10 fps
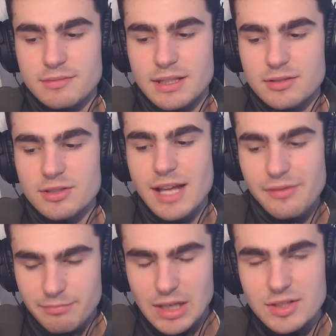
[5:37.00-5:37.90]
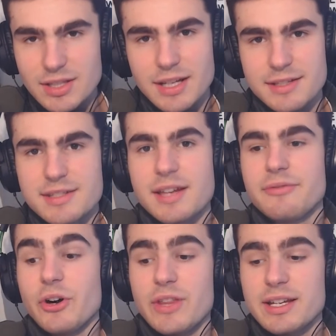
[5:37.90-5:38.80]
they just haven't managed to, as I
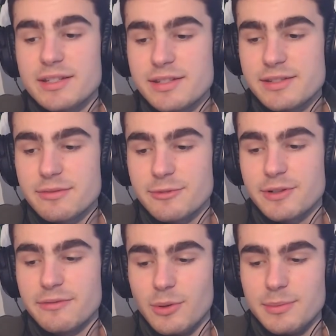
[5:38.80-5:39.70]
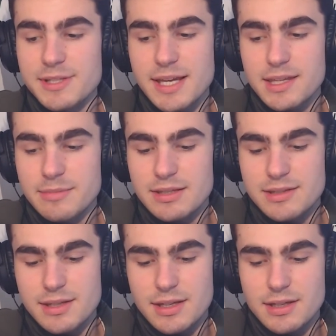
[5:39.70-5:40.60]
said, find that consistent run of form to get
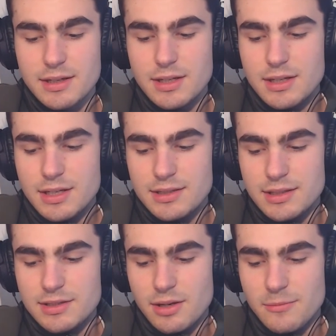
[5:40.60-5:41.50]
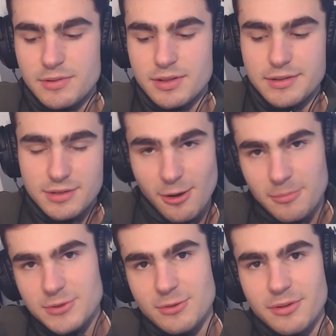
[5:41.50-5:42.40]
them into the
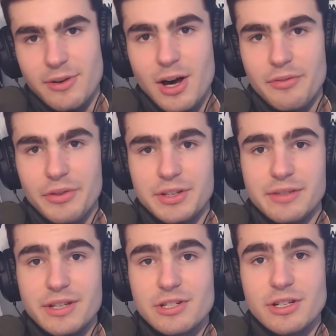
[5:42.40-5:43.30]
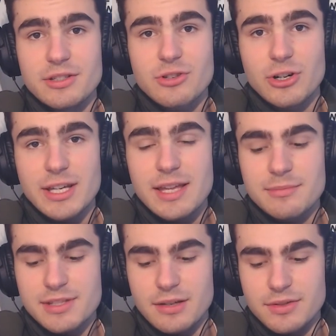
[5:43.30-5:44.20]
top sort of half of the division and try
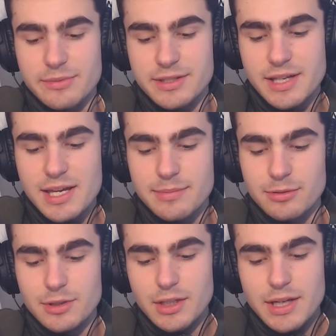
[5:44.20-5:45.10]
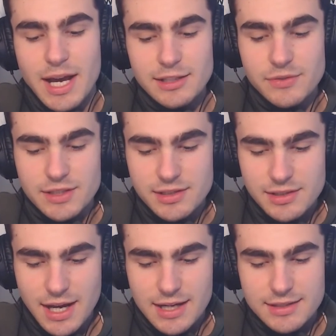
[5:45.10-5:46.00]
and get themselves up the table. As for
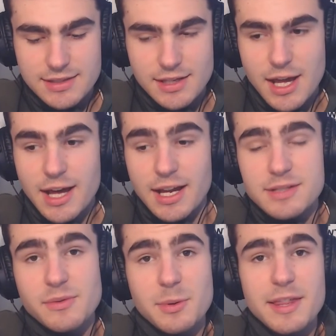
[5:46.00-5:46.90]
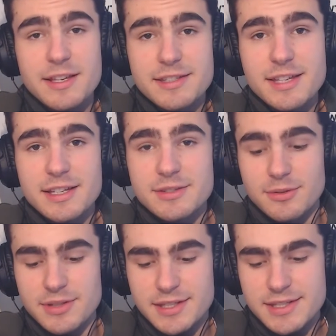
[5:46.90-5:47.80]
stats, as for where they sit
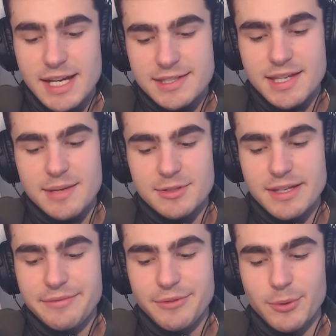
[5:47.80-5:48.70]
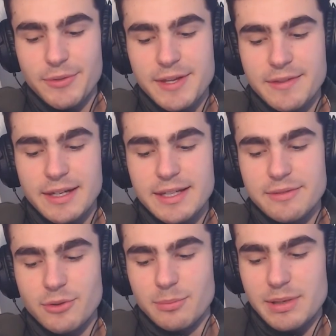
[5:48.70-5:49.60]
in sort of the stats tables, they're 4th in the
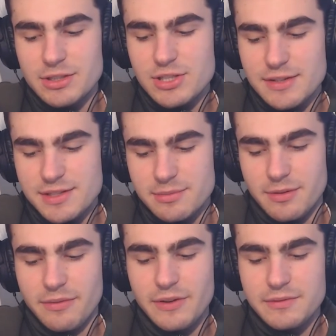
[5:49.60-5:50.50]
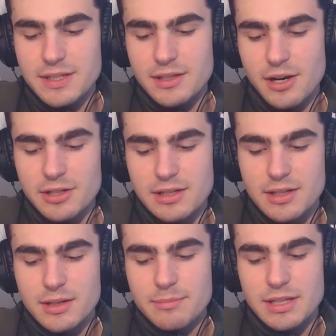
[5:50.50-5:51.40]
league for big chances with
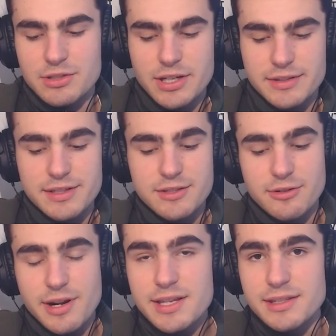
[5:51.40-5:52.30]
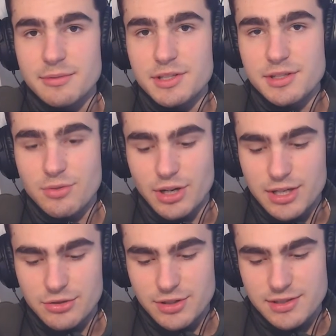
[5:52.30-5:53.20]
59 big chances created, which is
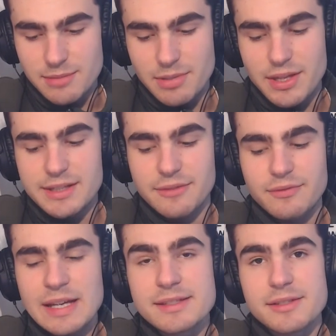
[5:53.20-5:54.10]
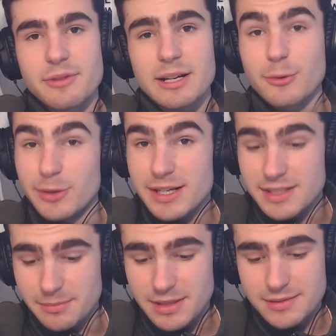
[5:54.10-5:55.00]
quite interesting. But their defensive
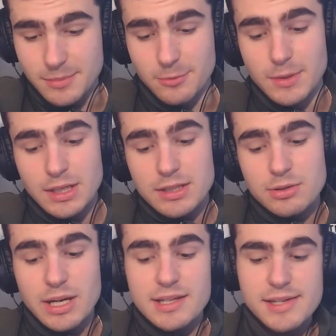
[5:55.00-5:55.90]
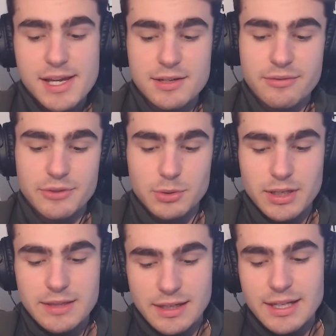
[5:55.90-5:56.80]
record is abysmal.
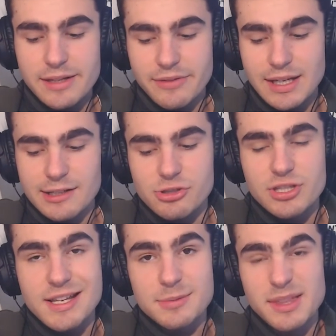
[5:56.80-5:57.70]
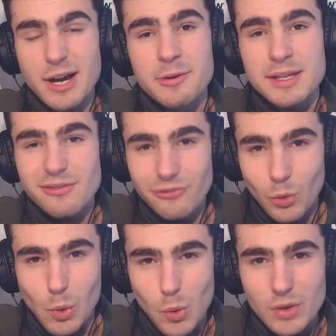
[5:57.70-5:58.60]
22nd in the league for clean sheets with only
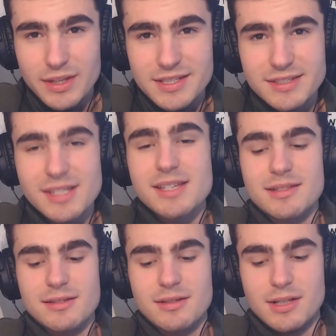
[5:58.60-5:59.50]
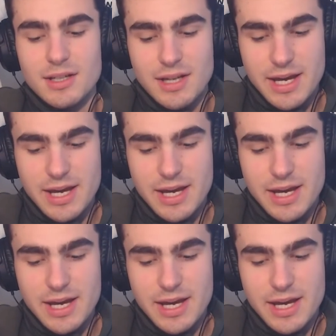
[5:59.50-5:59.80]
4 this season.